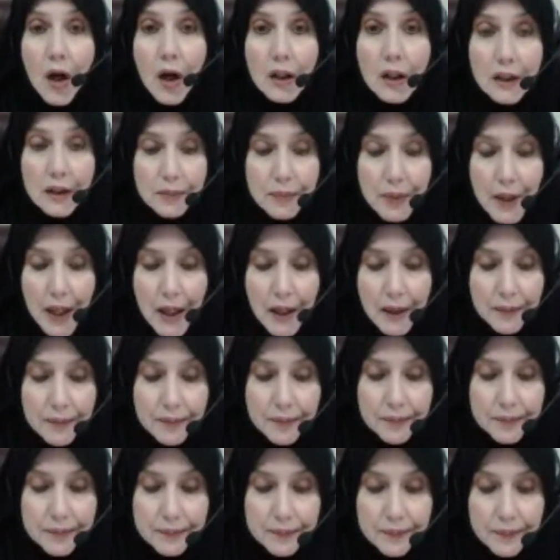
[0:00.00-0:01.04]
Hiya
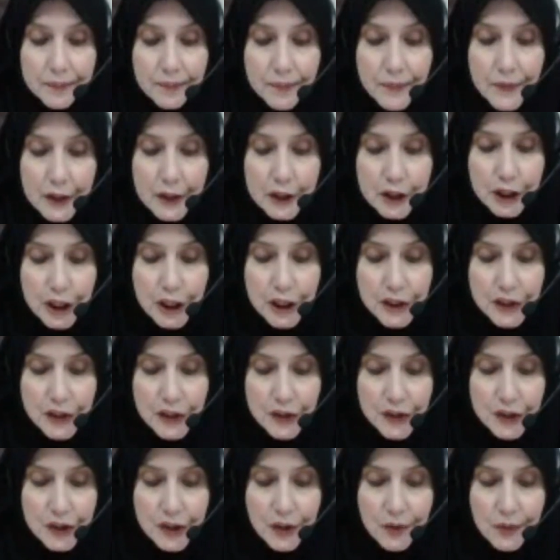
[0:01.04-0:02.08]
taliba.
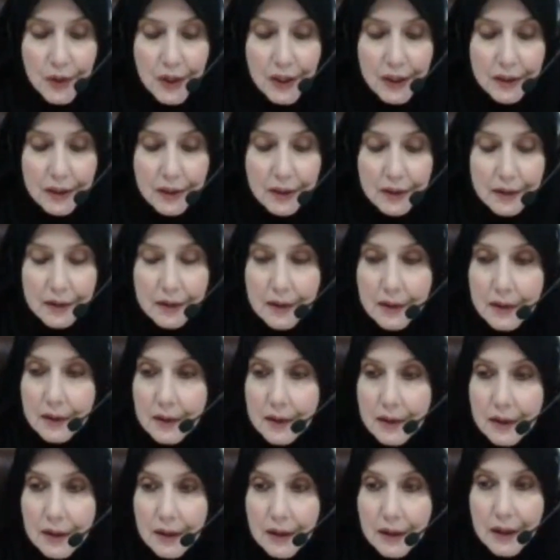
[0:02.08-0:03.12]
She is a
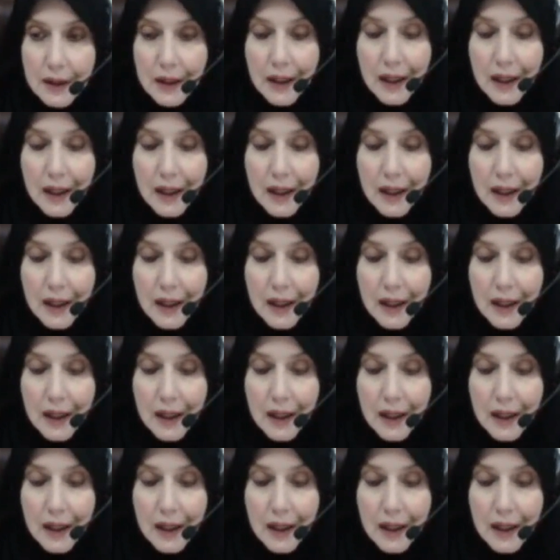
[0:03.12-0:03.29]
student.